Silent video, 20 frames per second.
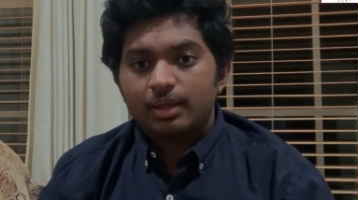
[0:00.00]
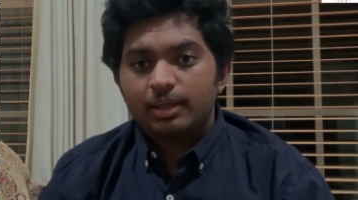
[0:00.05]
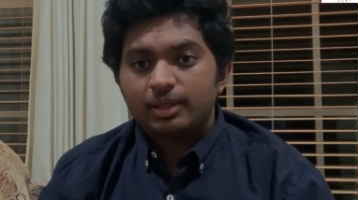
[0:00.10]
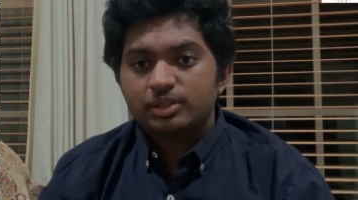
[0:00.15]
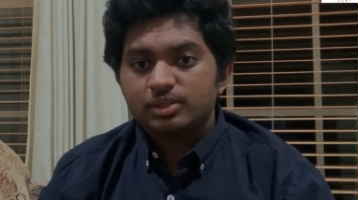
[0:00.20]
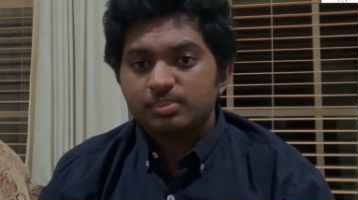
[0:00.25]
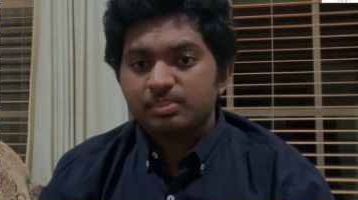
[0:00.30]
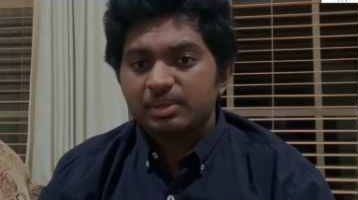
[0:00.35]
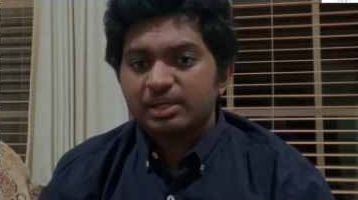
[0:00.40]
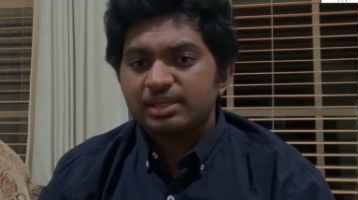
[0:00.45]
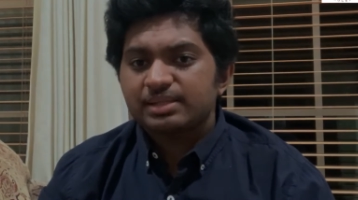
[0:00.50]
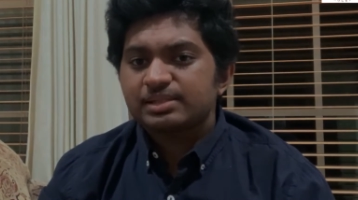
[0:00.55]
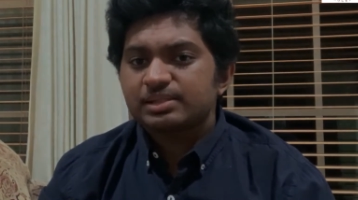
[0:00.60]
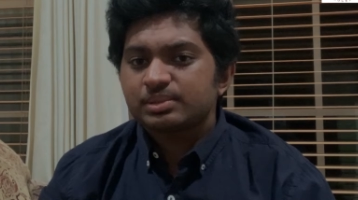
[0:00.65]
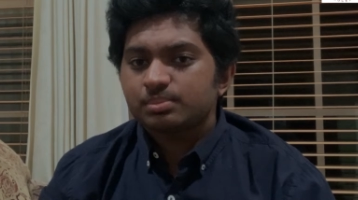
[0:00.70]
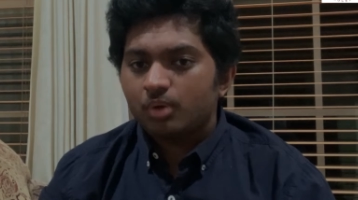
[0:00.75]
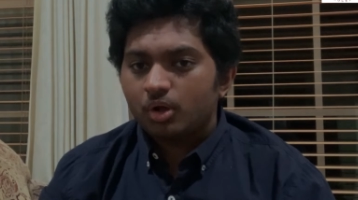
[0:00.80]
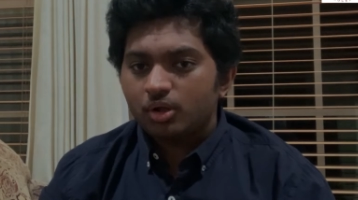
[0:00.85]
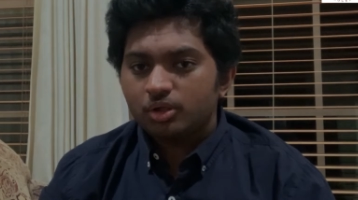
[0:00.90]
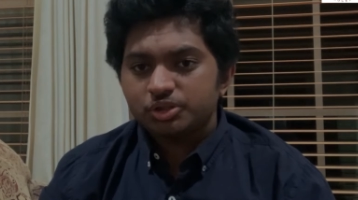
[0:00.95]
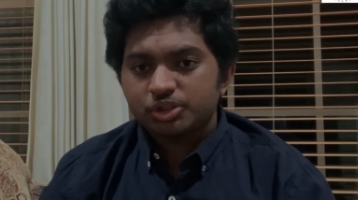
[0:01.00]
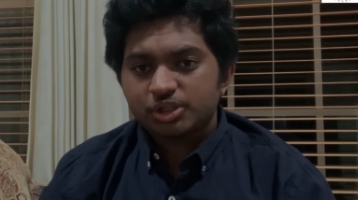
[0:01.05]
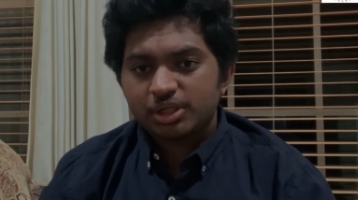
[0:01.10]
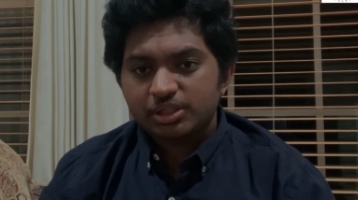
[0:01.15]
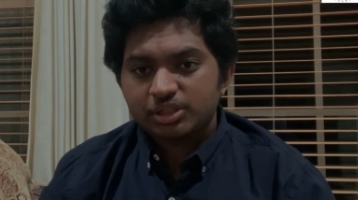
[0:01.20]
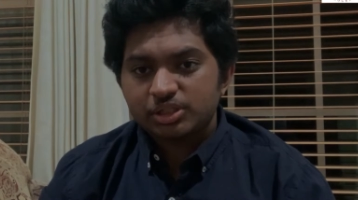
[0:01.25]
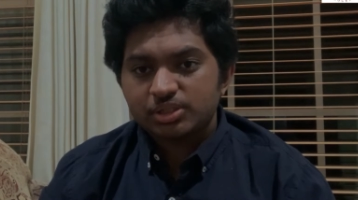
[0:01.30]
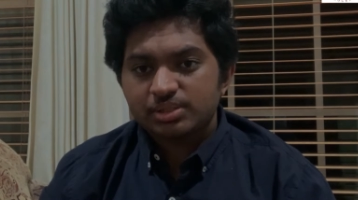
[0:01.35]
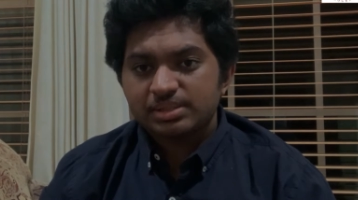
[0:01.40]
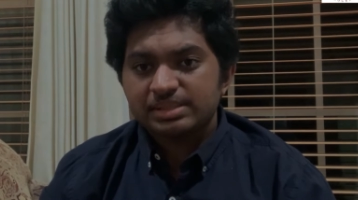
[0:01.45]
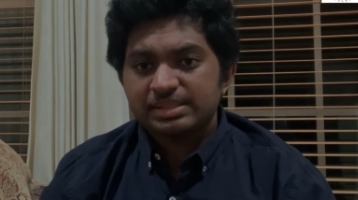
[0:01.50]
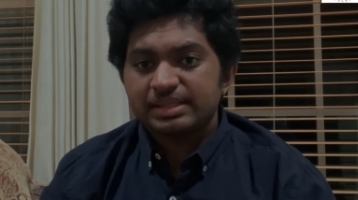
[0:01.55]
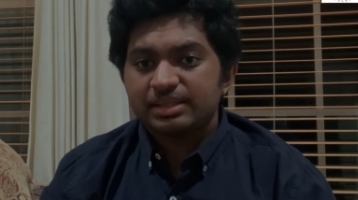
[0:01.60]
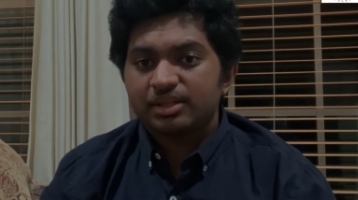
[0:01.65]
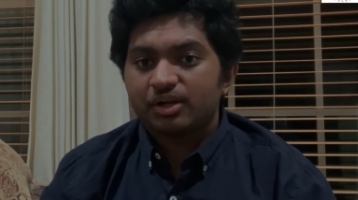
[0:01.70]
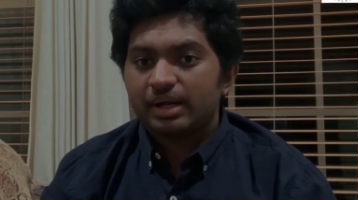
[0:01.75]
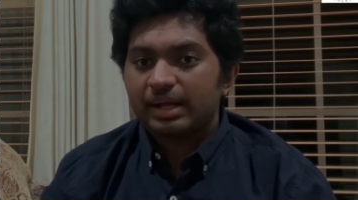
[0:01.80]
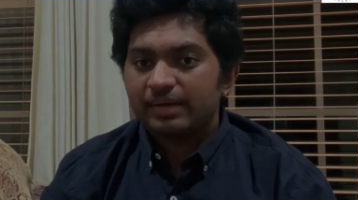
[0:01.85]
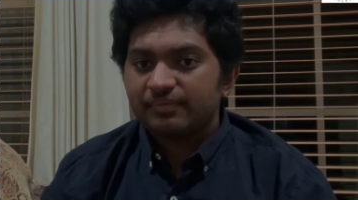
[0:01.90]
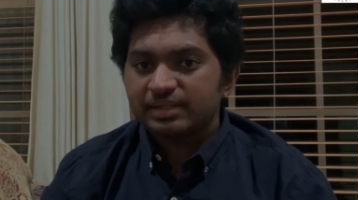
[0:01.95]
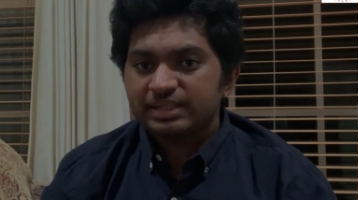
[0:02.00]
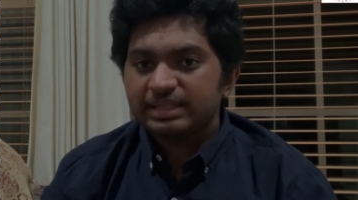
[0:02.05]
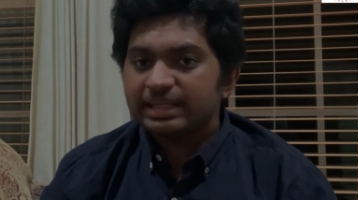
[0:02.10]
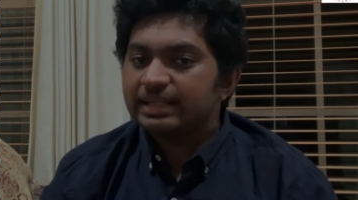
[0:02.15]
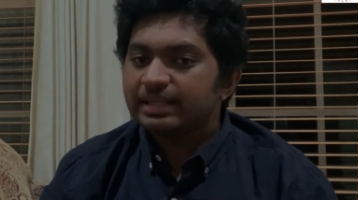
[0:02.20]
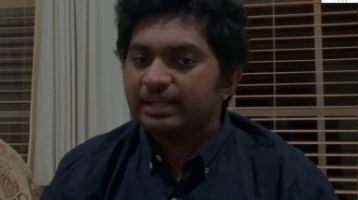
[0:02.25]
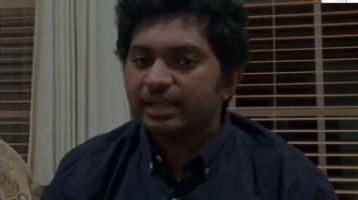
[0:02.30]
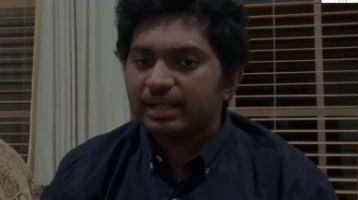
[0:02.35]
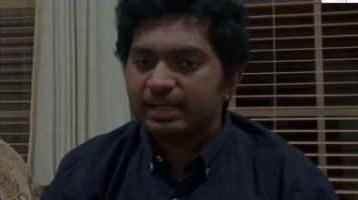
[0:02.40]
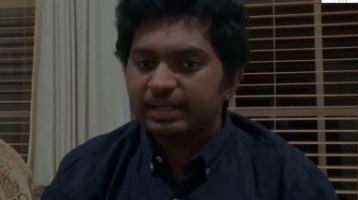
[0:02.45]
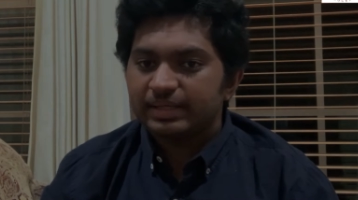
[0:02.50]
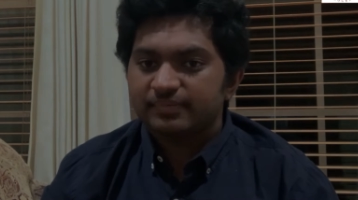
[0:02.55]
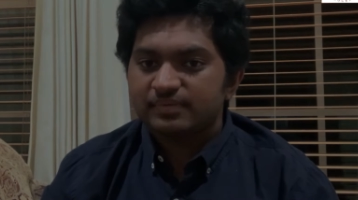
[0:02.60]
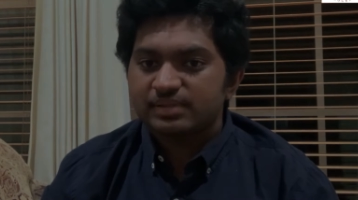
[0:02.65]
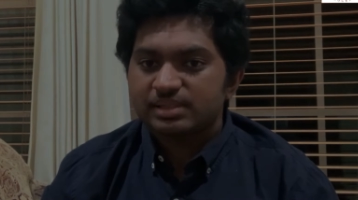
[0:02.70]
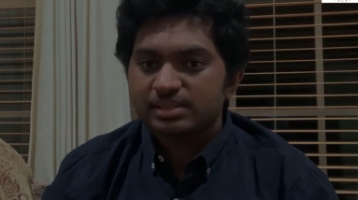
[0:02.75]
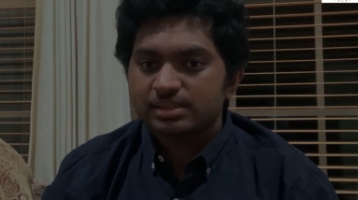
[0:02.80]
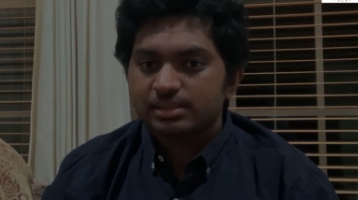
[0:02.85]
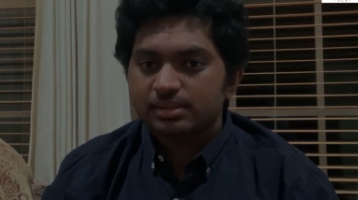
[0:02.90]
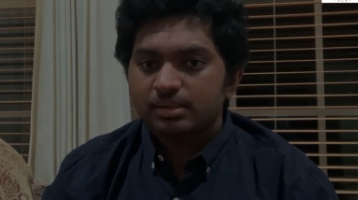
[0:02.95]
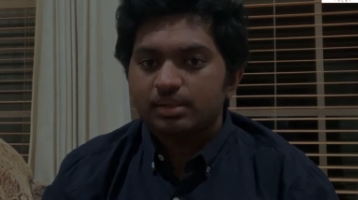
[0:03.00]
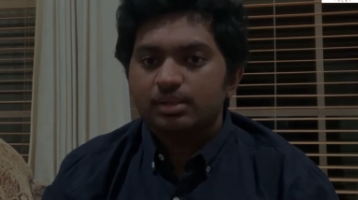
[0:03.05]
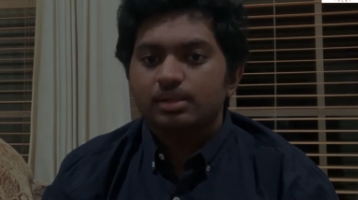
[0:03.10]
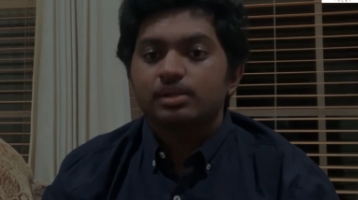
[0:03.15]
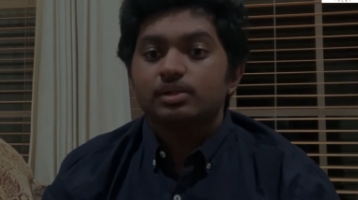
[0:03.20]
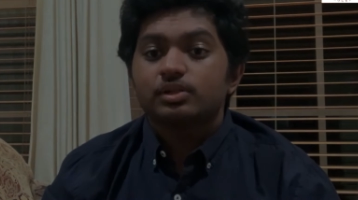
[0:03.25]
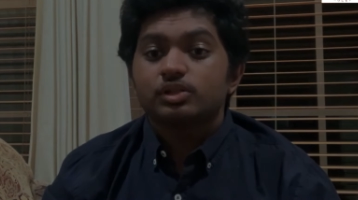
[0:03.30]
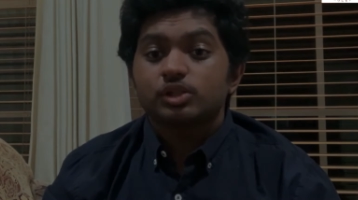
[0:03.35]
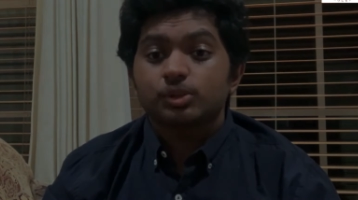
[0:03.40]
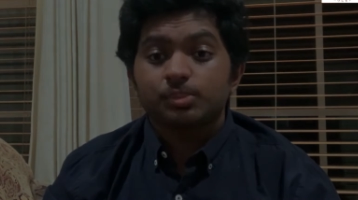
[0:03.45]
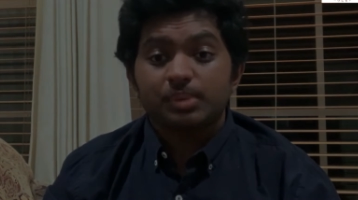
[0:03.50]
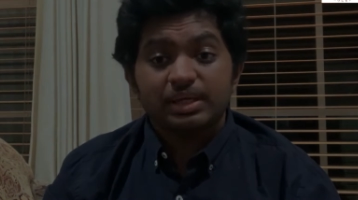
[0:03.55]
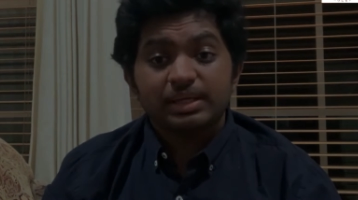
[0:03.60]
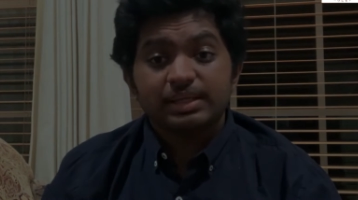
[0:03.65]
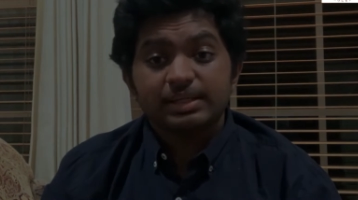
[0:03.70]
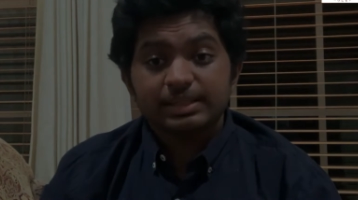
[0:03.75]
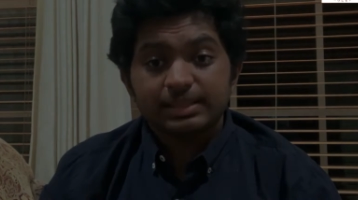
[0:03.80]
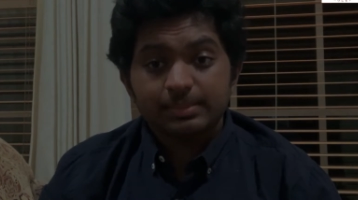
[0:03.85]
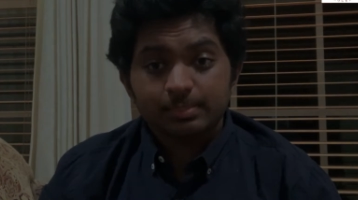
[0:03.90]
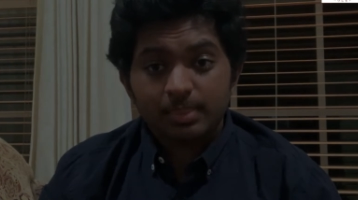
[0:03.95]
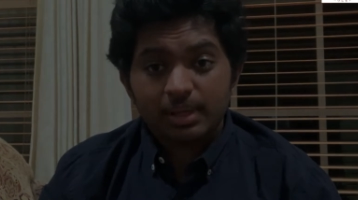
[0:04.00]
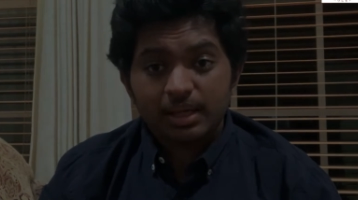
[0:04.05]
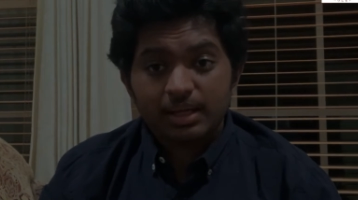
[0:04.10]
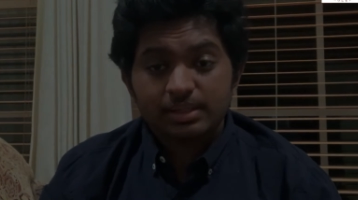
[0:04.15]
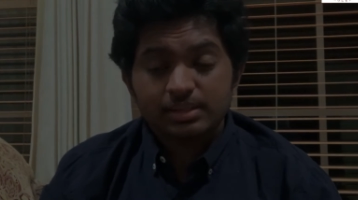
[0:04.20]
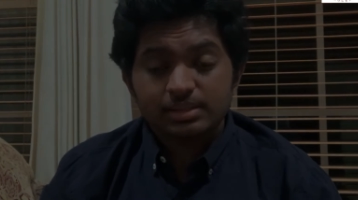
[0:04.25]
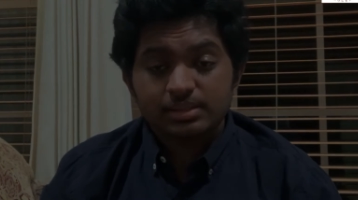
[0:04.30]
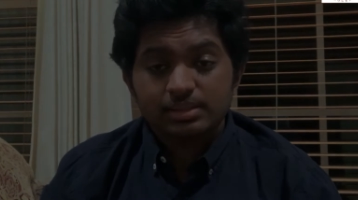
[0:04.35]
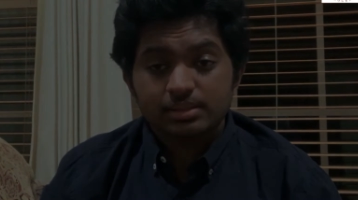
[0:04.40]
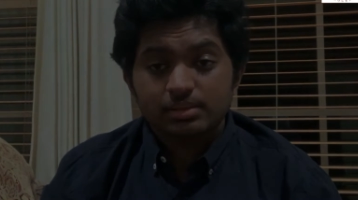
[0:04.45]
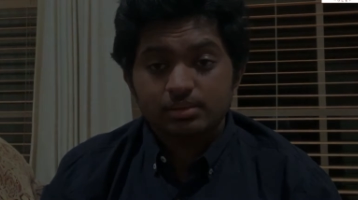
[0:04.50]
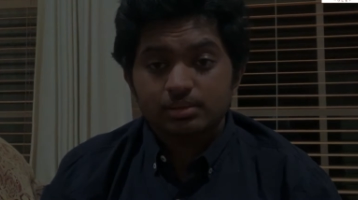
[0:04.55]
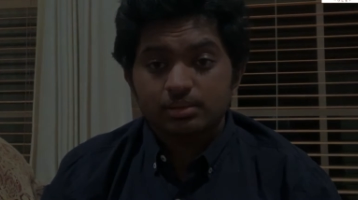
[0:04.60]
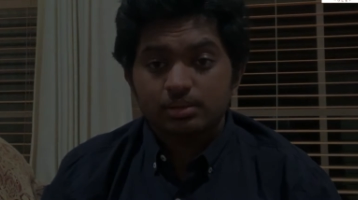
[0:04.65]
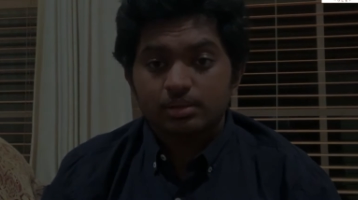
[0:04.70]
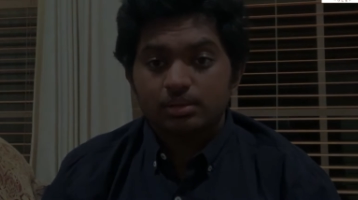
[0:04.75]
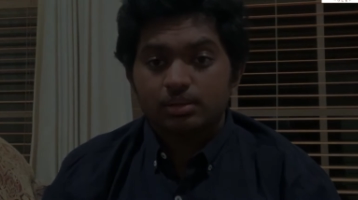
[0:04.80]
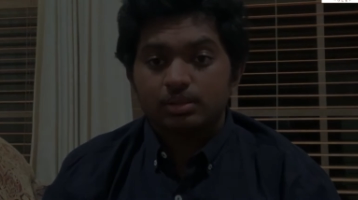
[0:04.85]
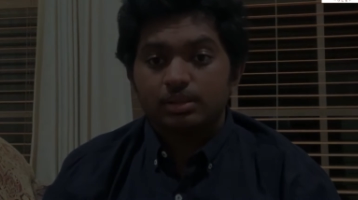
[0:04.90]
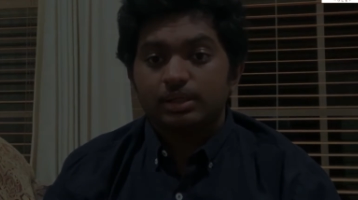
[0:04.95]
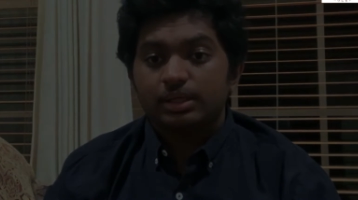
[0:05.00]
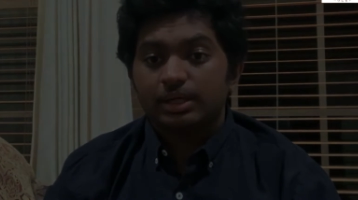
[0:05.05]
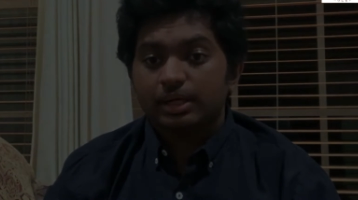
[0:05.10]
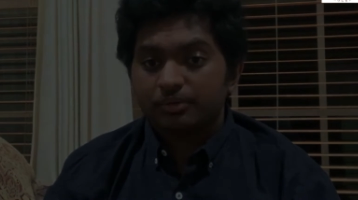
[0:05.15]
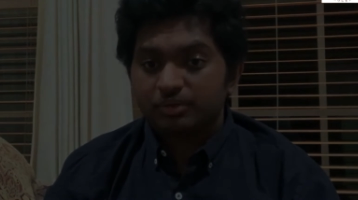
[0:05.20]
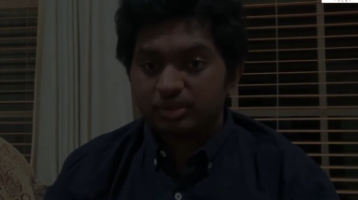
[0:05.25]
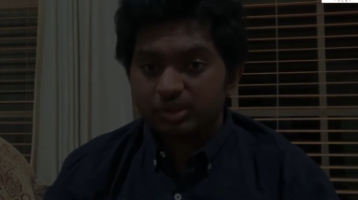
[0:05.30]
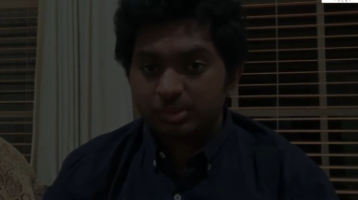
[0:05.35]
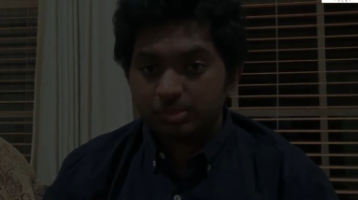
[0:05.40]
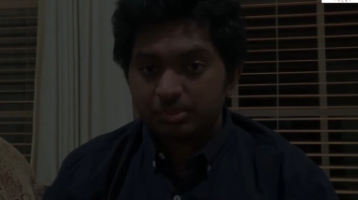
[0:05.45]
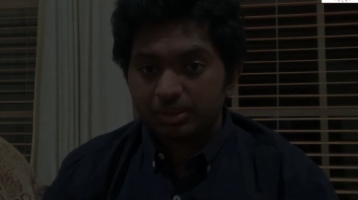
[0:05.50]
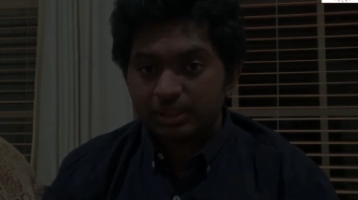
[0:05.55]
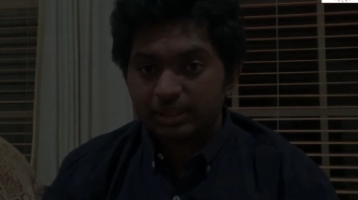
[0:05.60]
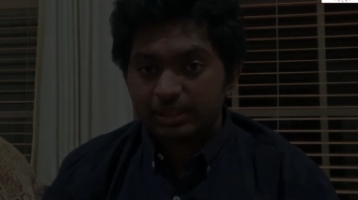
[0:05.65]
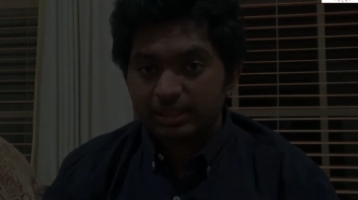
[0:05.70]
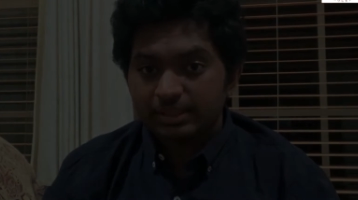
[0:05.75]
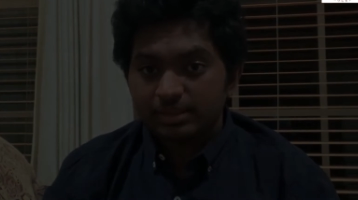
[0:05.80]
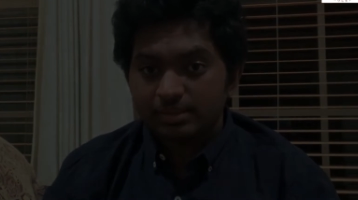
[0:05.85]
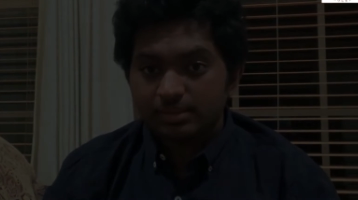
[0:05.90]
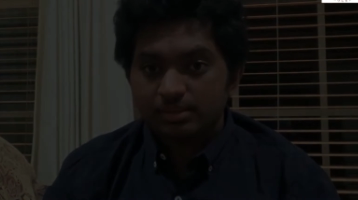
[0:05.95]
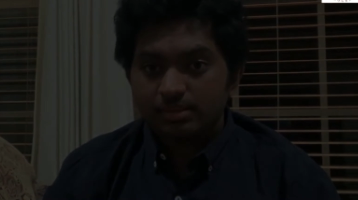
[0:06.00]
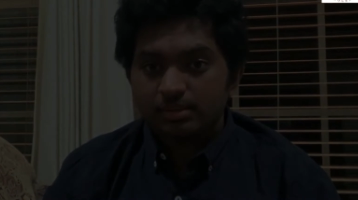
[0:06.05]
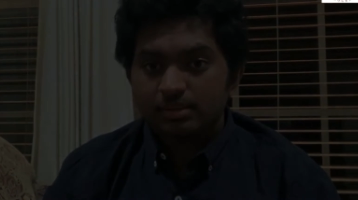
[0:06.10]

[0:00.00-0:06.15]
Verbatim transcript: and to make small changes in their everyday lives to make an impact in our community